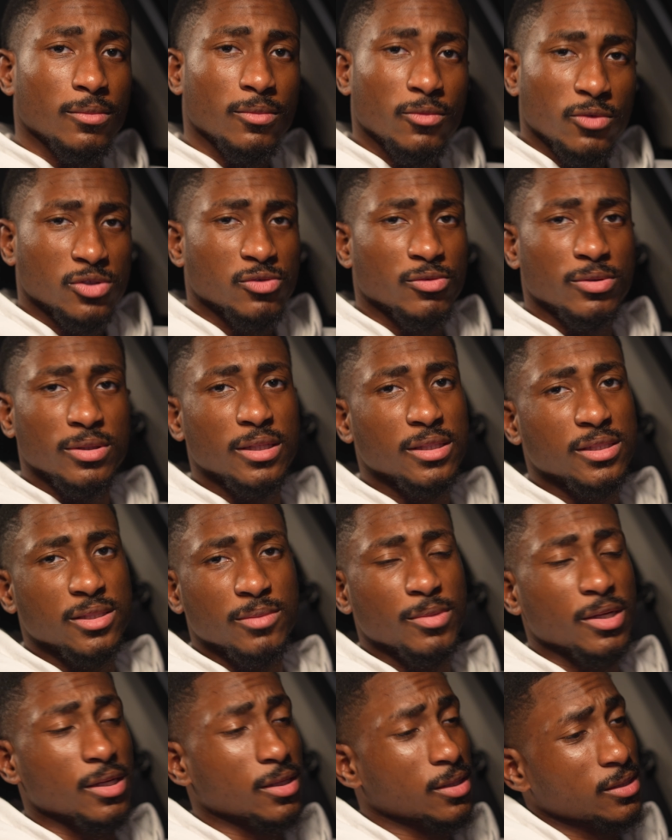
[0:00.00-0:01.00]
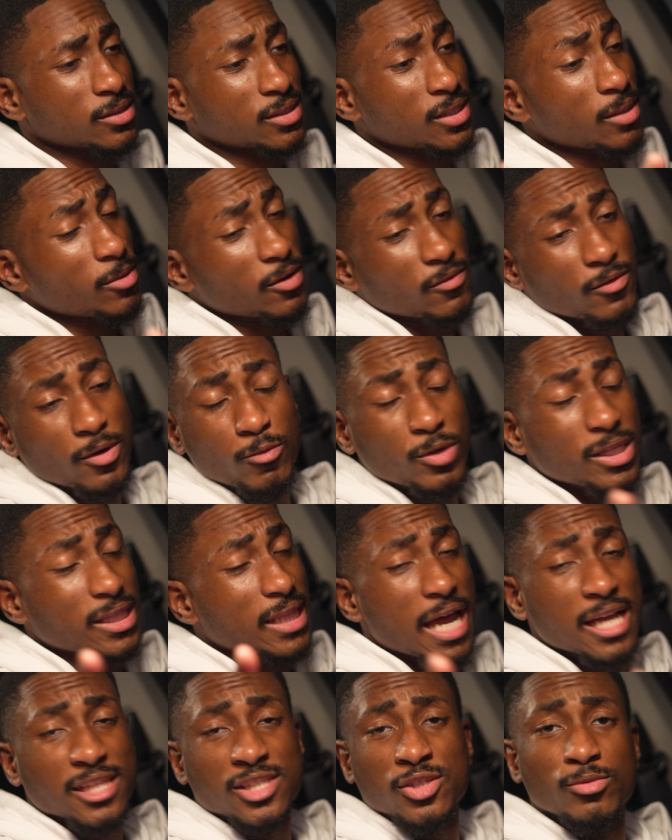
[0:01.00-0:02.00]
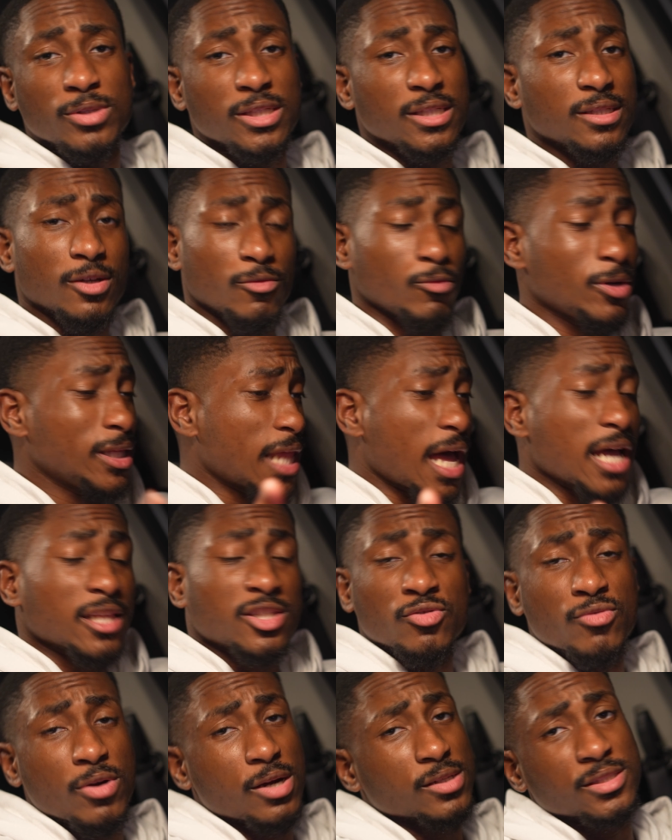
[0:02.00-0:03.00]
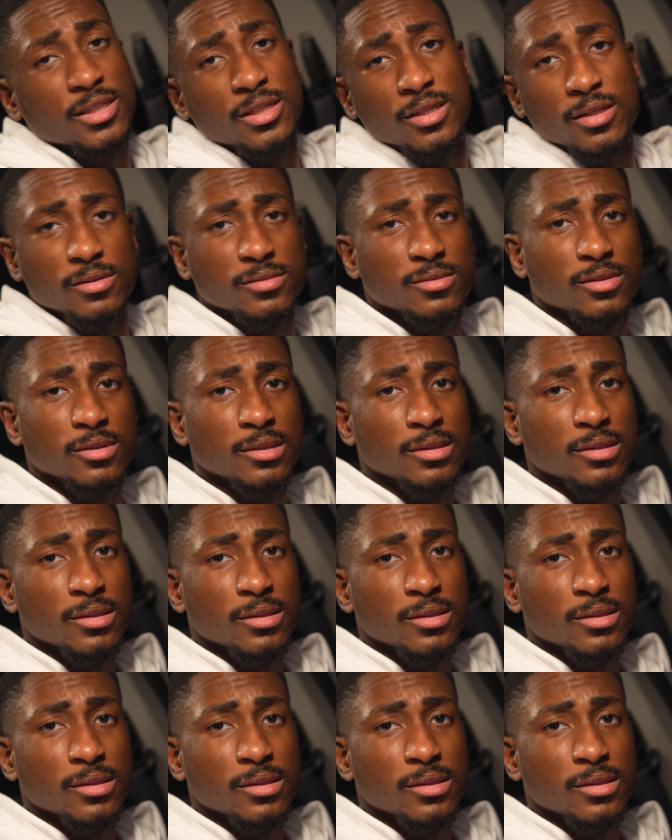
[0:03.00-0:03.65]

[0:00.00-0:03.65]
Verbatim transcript: Which one is it, man? Because some of it, we lie to we, we lie to ourselves.